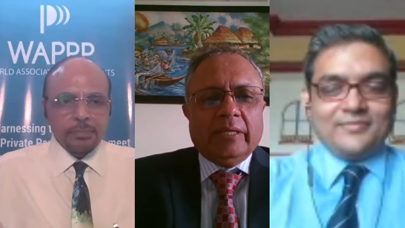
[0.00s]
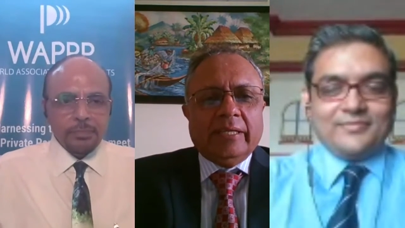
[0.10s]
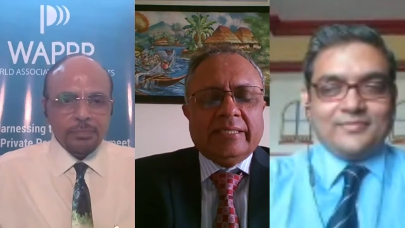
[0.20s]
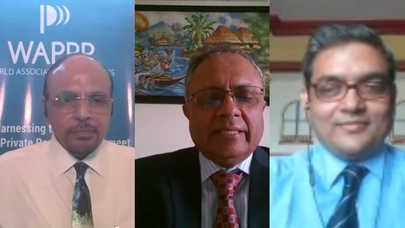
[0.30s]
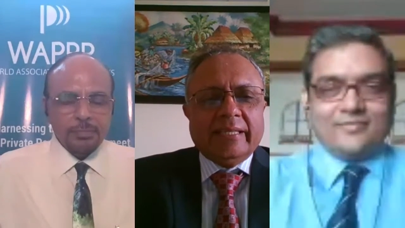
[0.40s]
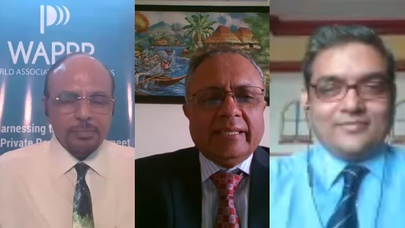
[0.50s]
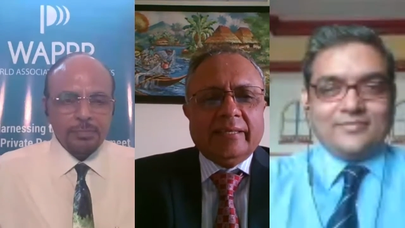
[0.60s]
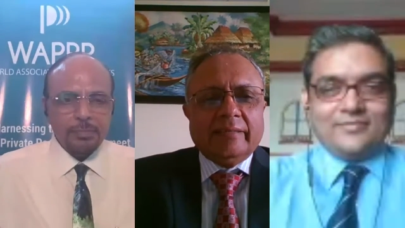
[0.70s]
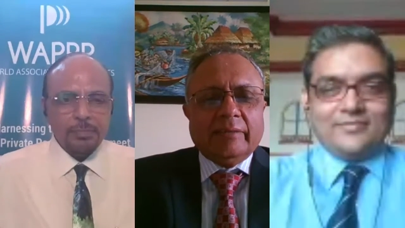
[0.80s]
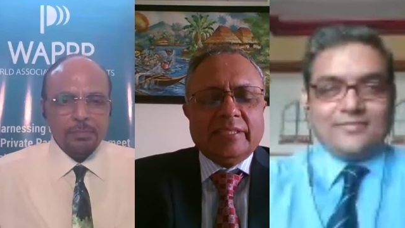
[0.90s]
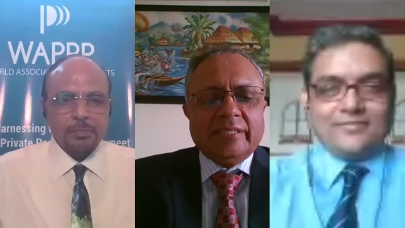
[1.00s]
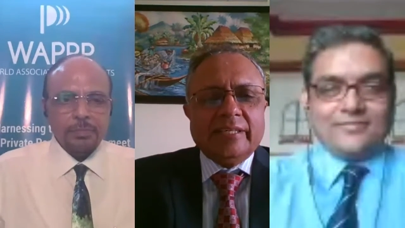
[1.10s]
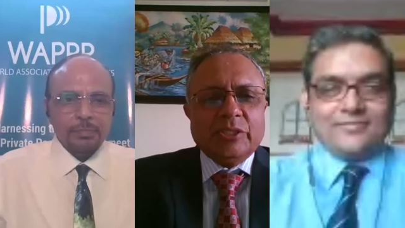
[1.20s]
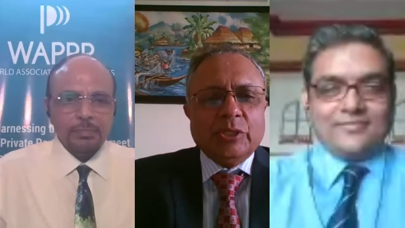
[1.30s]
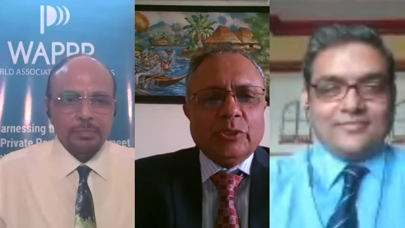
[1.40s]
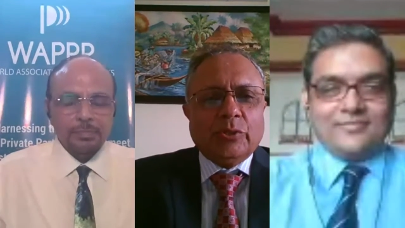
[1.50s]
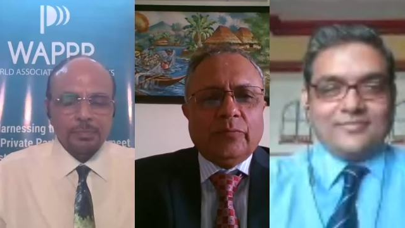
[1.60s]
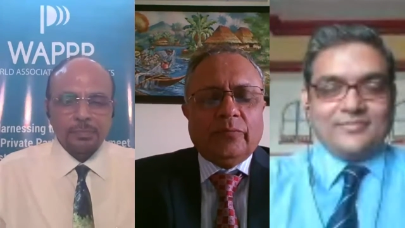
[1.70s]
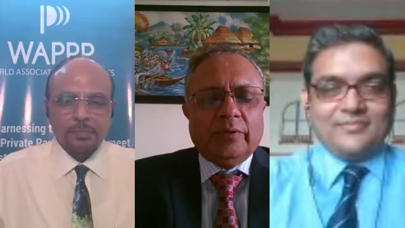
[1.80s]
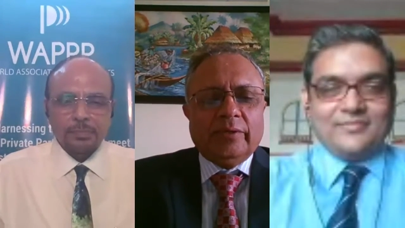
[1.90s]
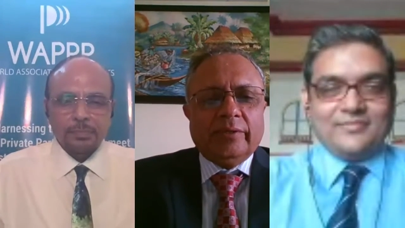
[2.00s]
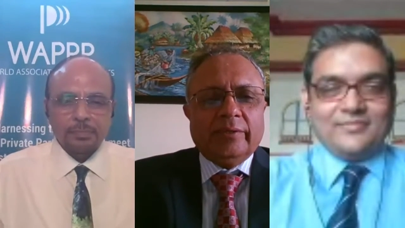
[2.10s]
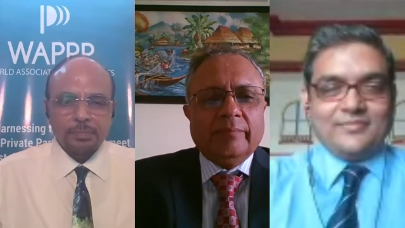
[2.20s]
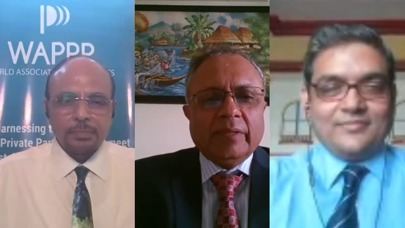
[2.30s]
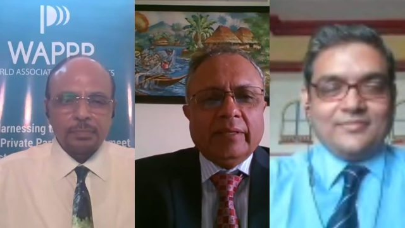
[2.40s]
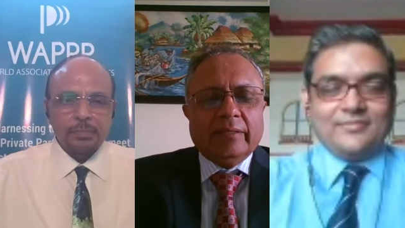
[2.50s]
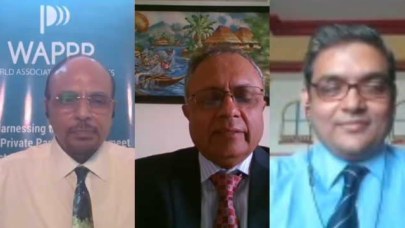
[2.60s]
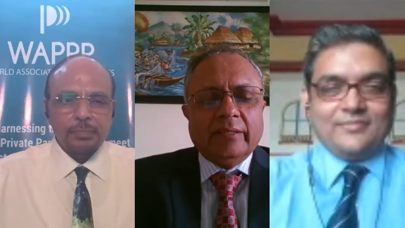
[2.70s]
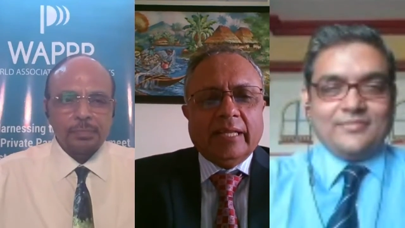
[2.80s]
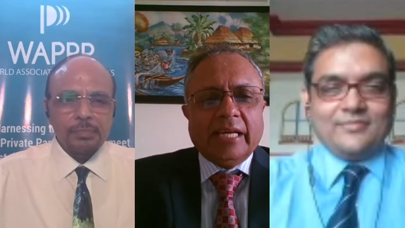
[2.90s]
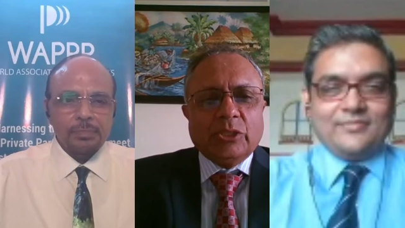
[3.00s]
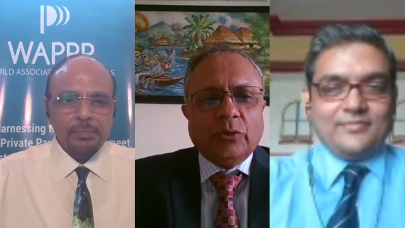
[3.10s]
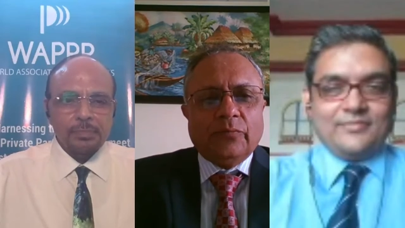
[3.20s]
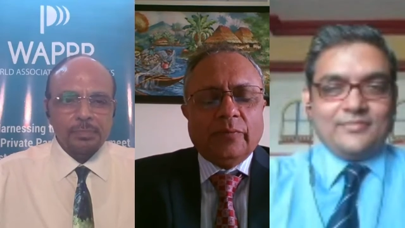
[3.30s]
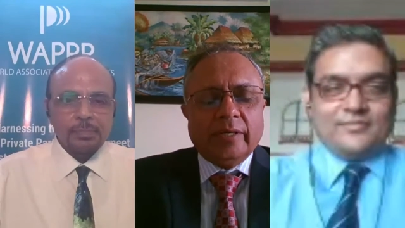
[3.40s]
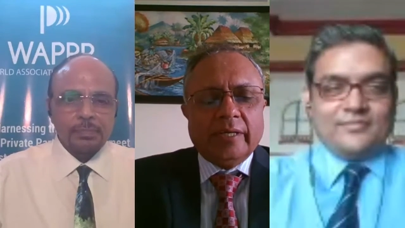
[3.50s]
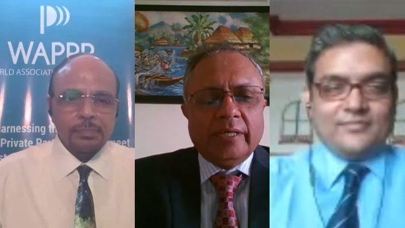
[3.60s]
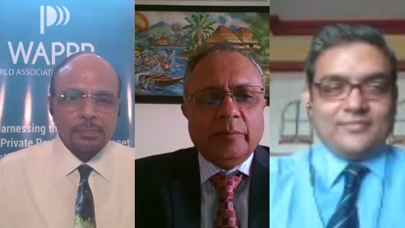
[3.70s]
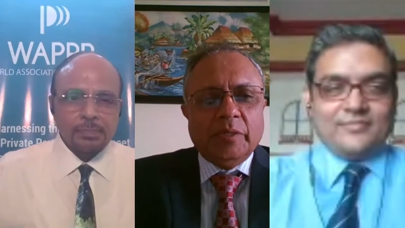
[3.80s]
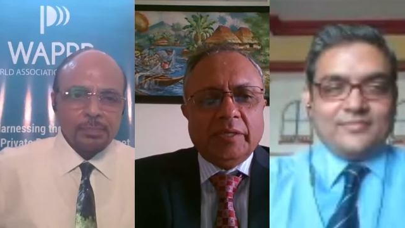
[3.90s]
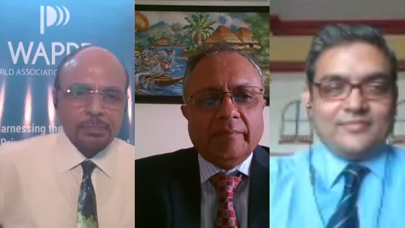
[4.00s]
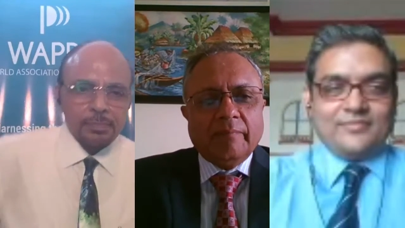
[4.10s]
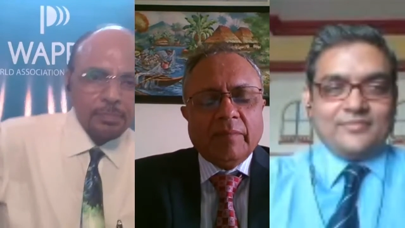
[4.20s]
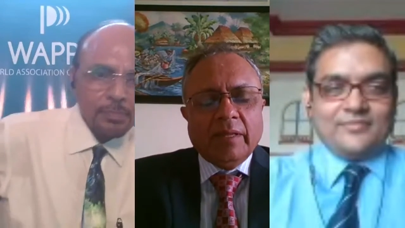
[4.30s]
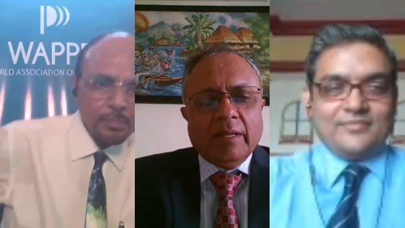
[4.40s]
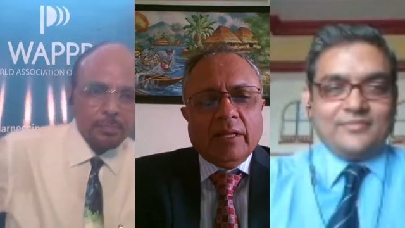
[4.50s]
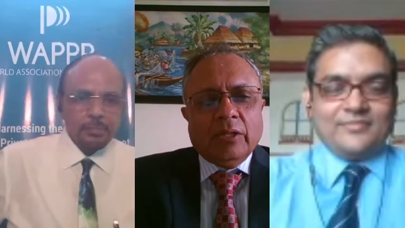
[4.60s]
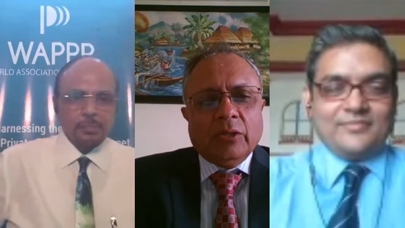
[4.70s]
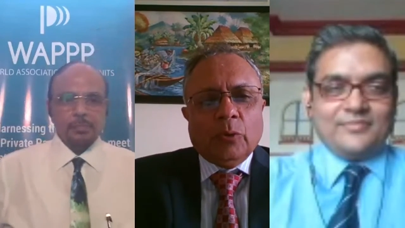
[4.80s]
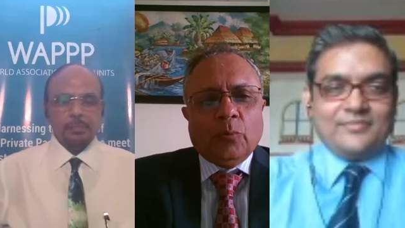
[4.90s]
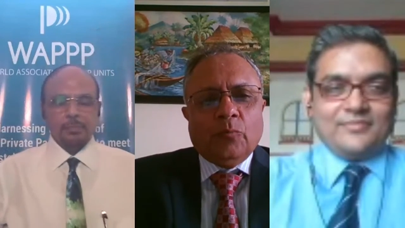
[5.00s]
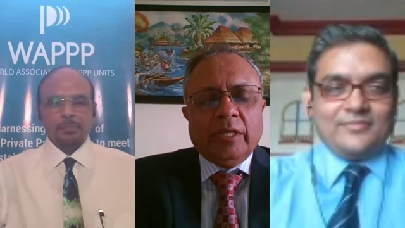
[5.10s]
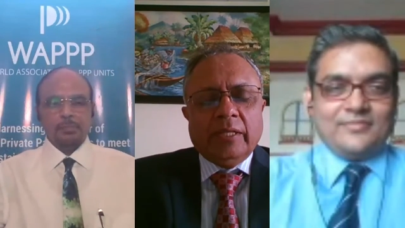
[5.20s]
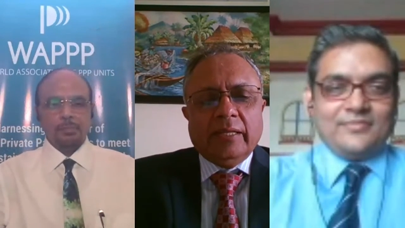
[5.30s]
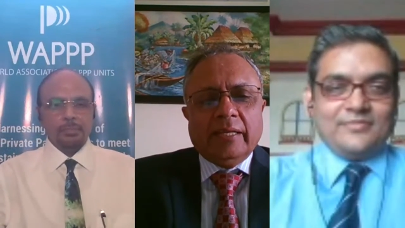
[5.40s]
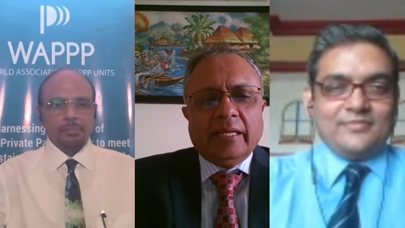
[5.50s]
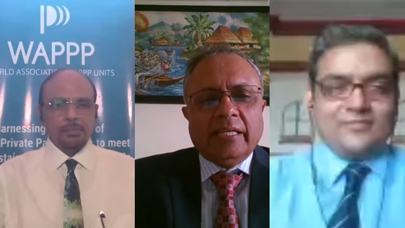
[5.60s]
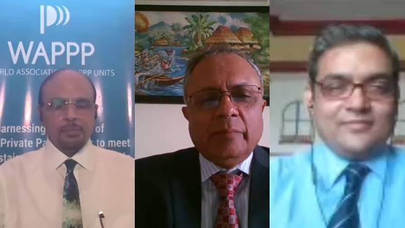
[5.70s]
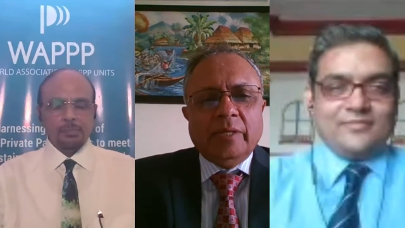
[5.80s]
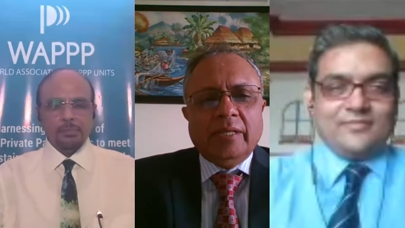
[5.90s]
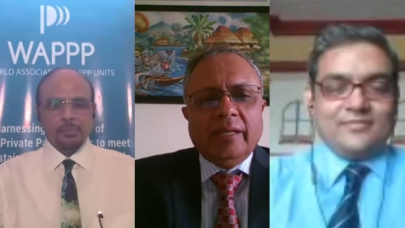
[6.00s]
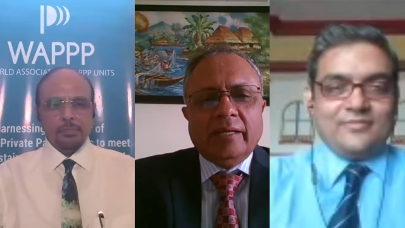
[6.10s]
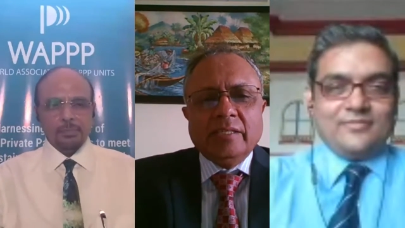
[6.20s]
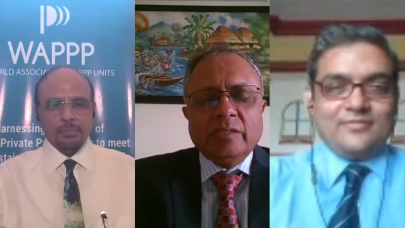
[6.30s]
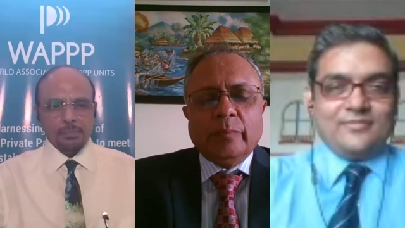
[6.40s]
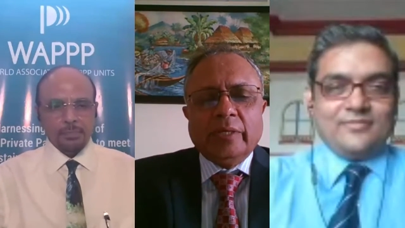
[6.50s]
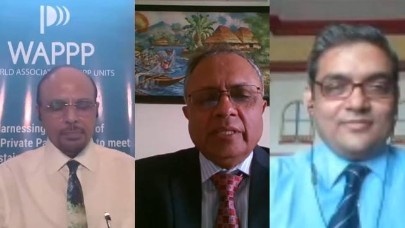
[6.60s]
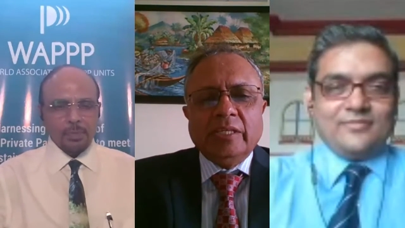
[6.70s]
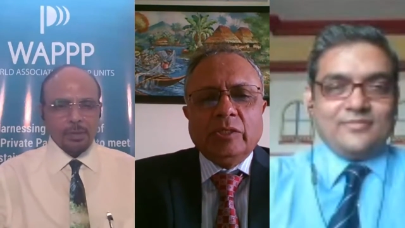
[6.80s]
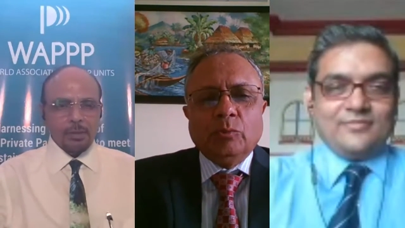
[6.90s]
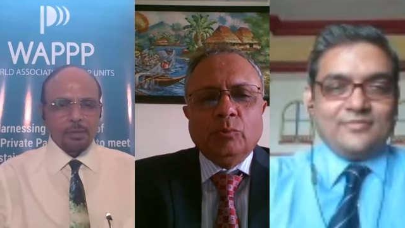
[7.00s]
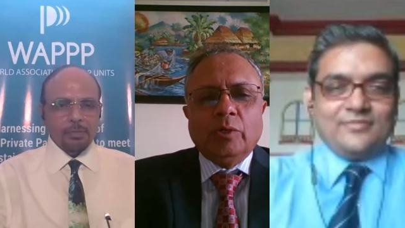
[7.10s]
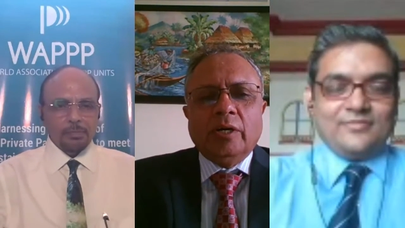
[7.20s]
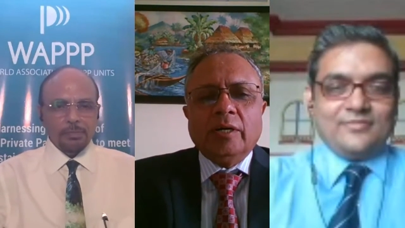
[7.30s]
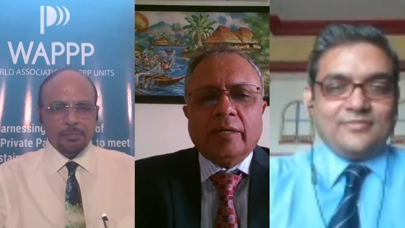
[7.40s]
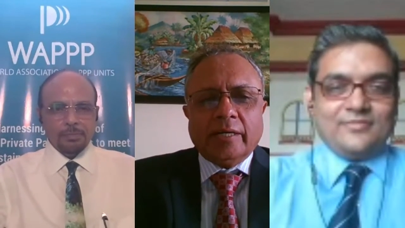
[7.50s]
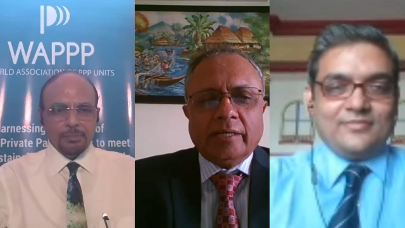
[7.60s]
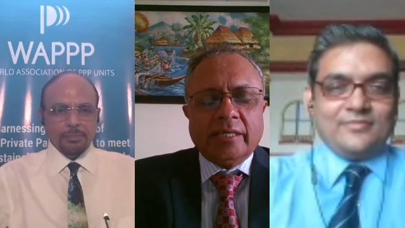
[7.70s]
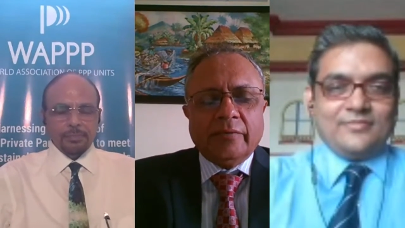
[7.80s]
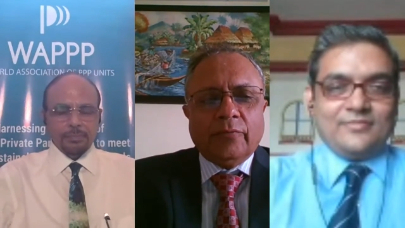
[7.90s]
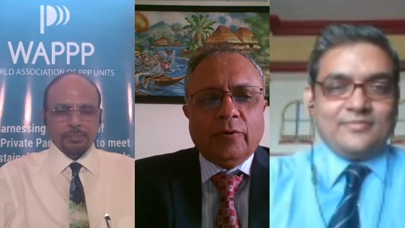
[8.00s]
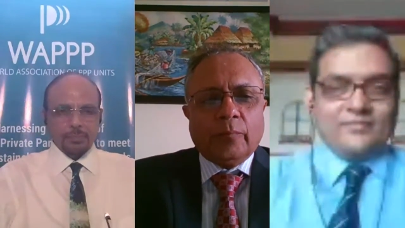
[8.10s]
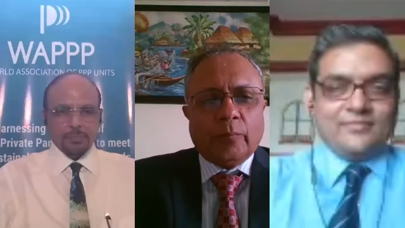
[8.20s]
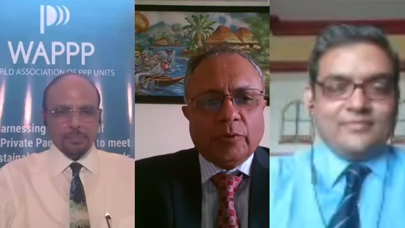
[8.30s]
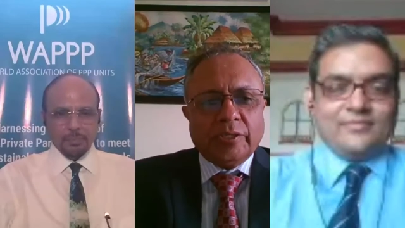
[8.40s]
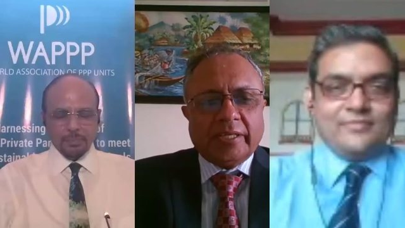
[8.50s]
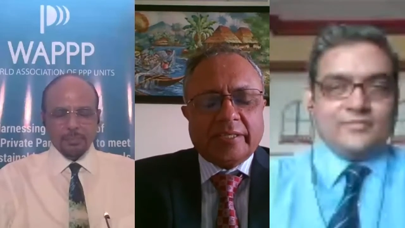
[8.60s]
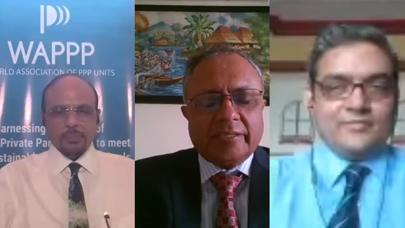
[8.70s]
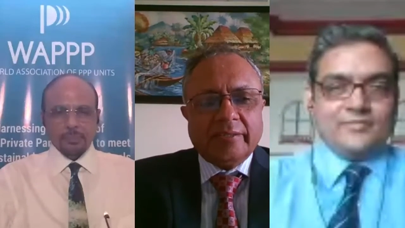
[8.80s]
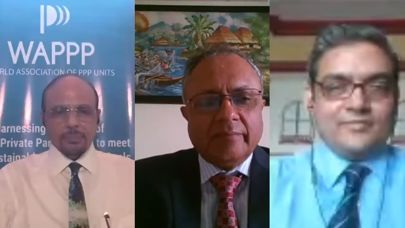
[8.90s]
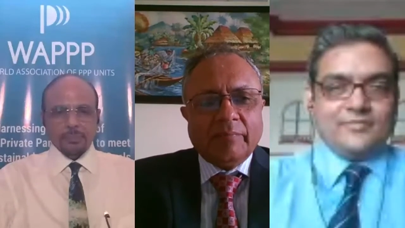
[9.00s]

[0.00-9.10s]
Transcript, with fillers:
Speaker 1: let's say take the considerations of the likes of ADB now, when ADB lends money to a country for projects,